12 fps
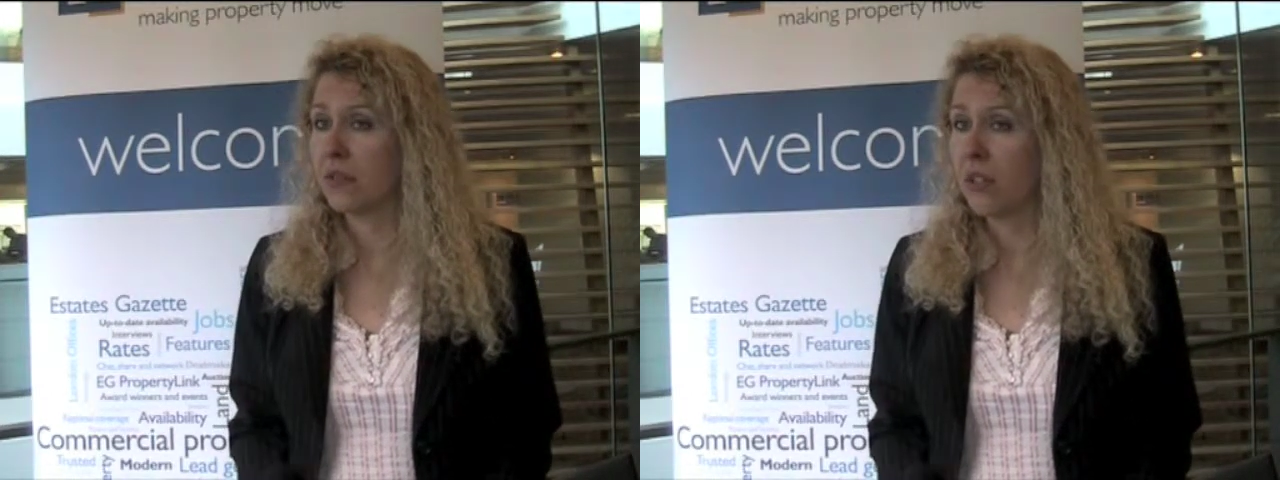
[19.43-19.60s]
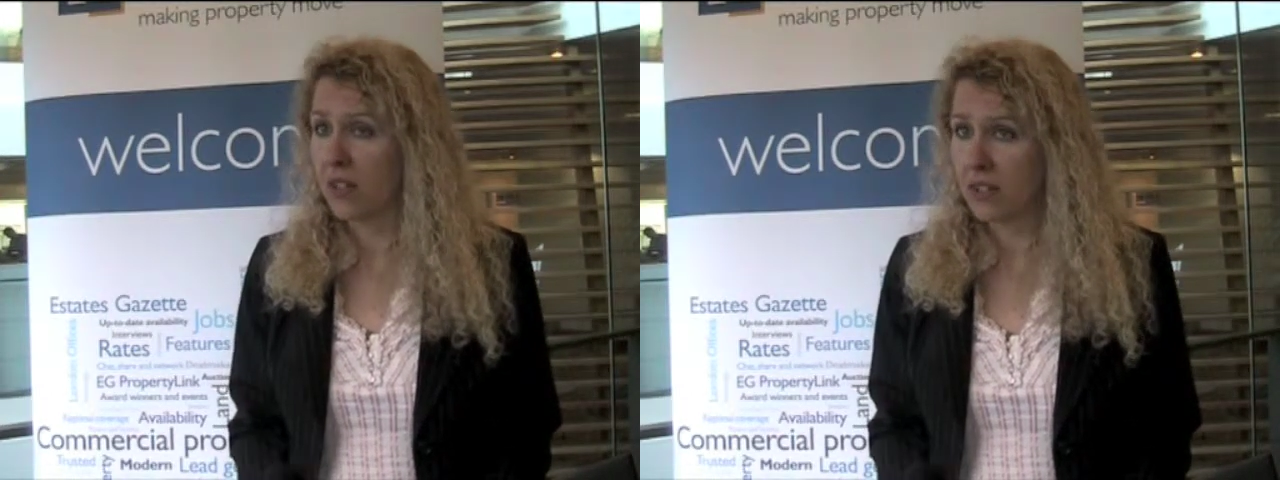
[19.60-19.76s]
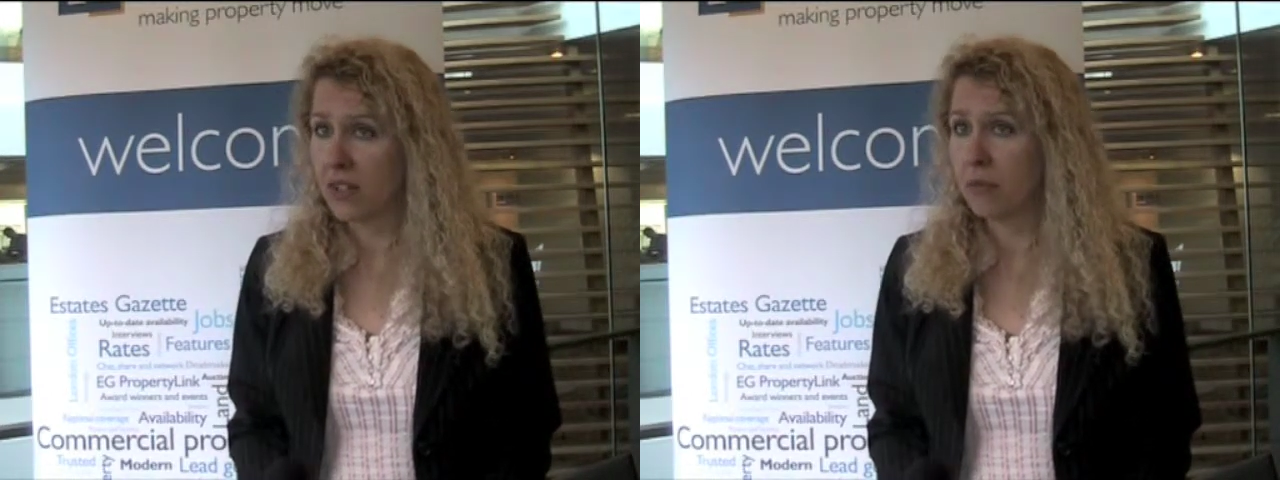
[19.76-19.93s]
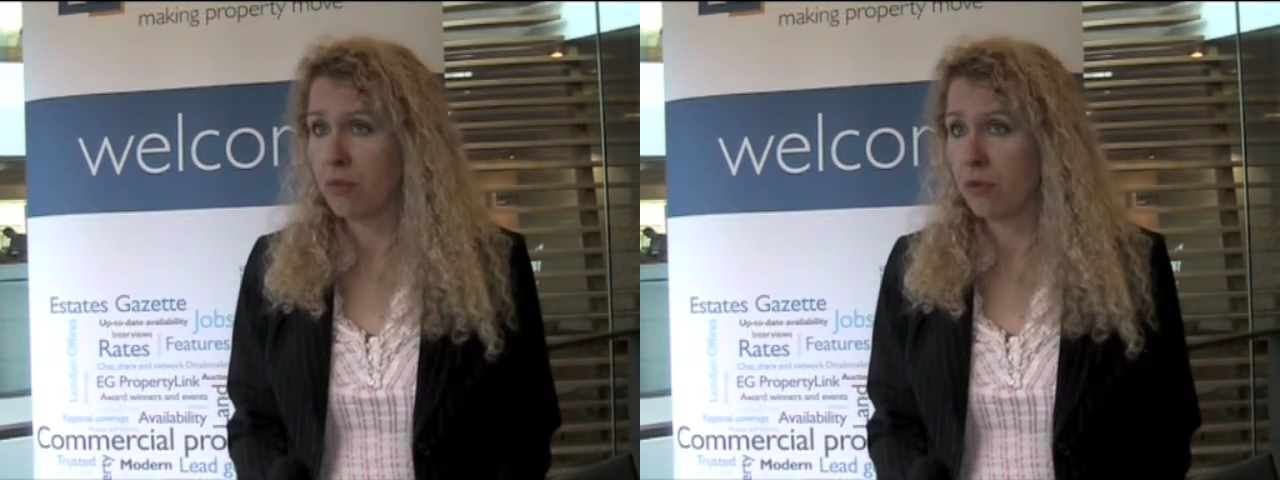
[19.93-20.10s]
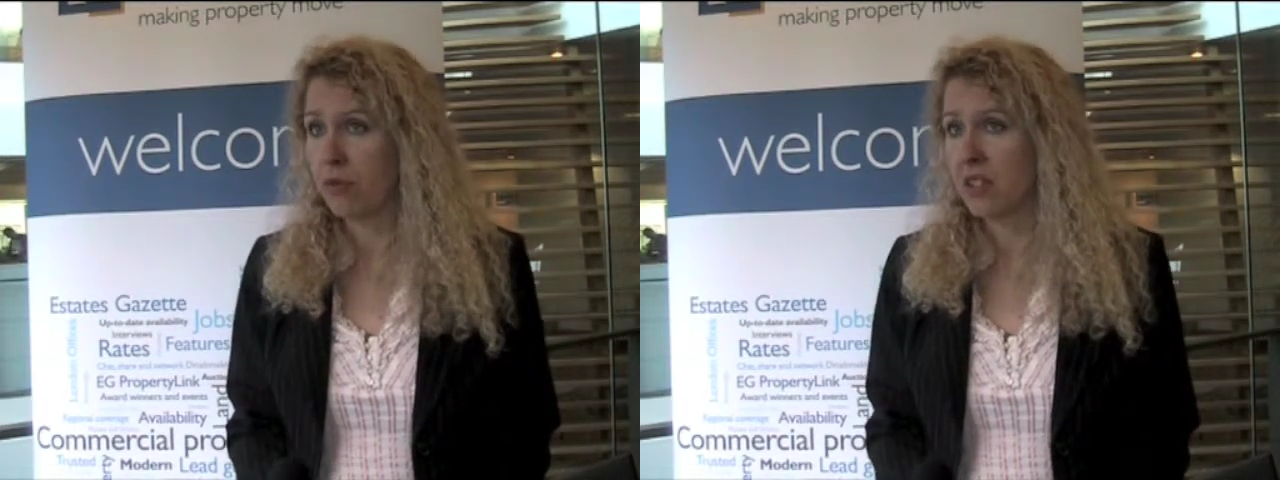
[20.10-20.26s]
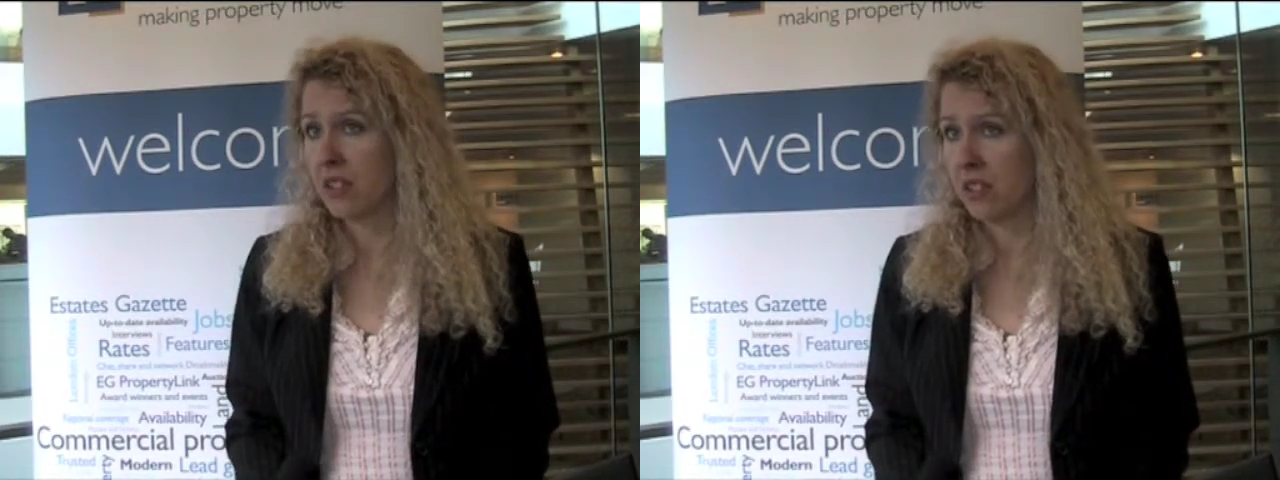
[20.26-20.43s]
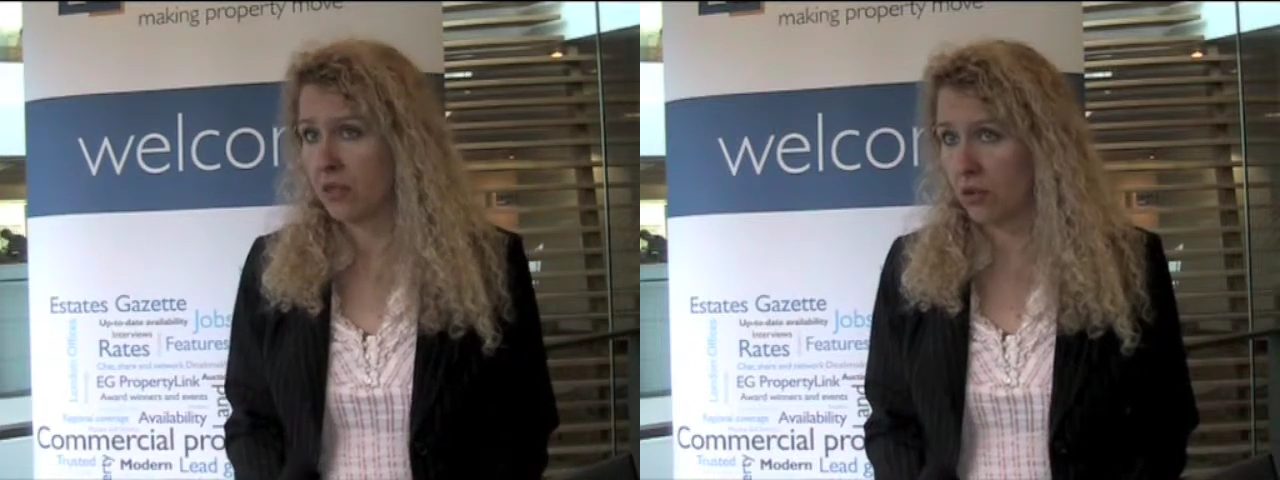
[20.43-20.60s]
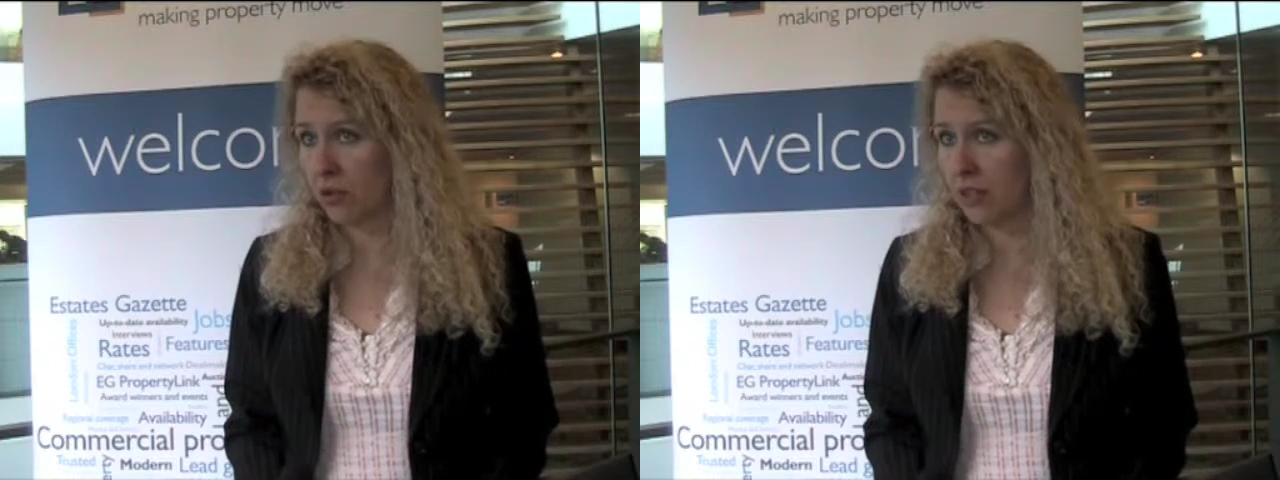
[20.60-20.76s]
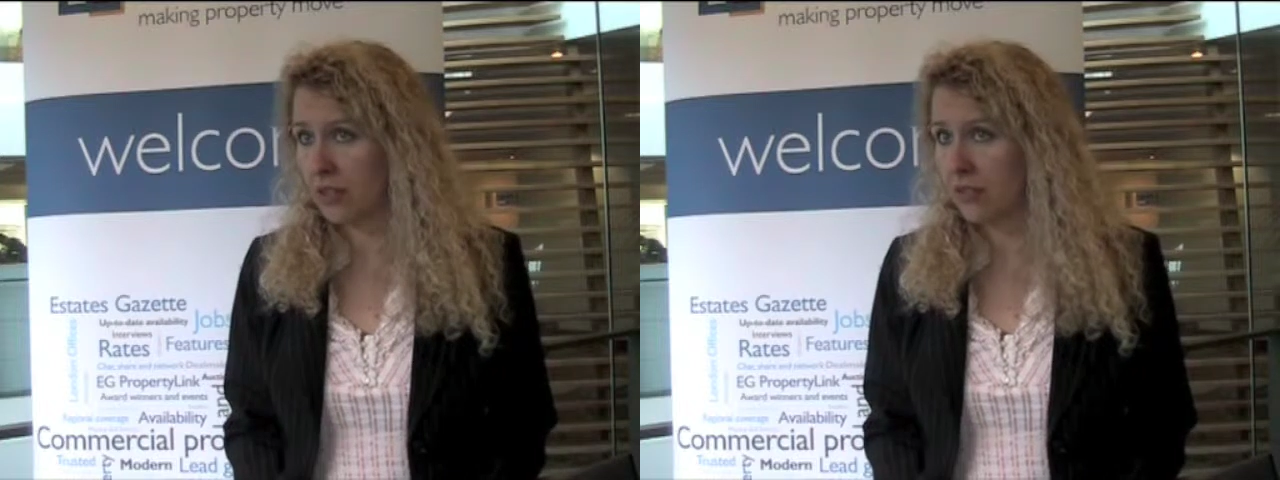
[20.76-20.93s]
a vast improvement in
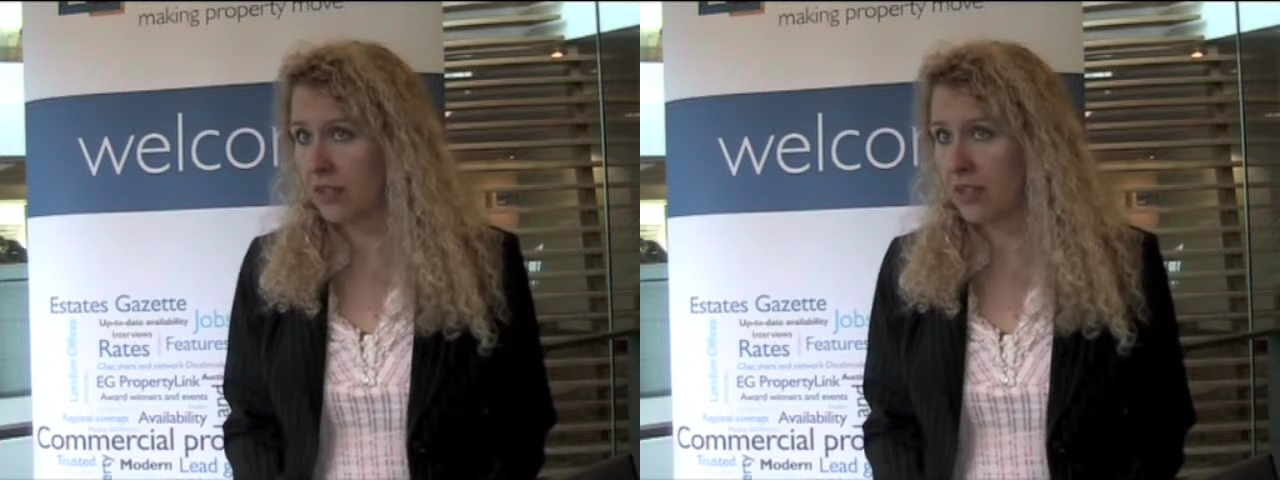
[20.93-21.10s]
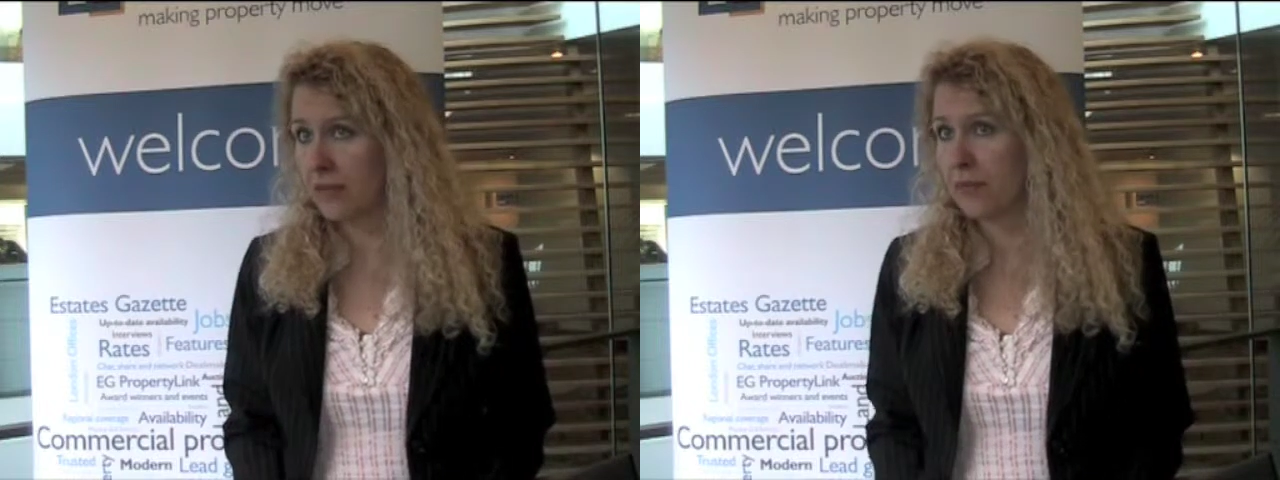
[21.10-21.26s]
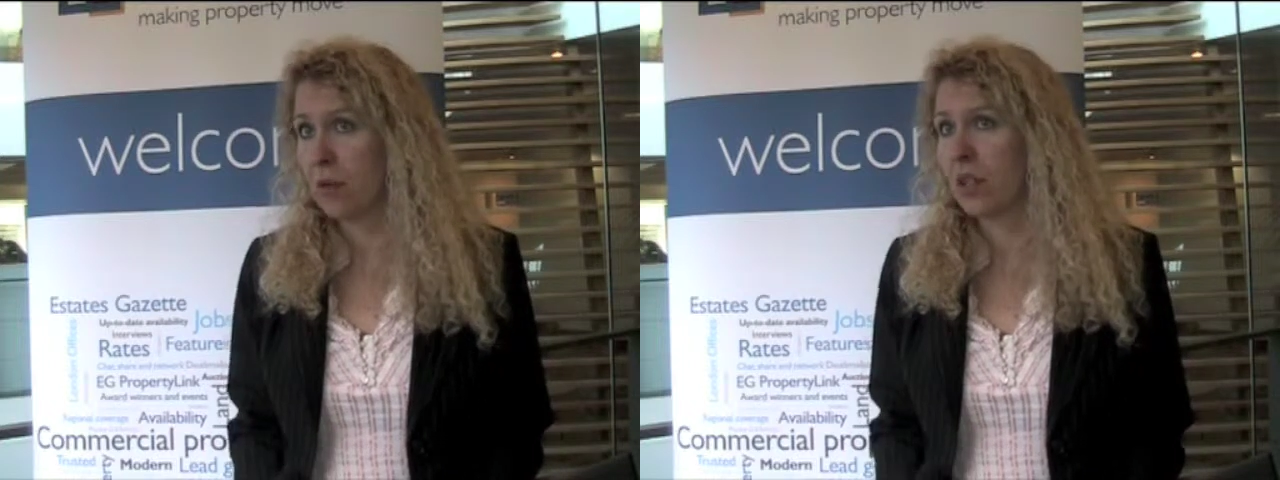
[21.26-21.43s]
Docklands,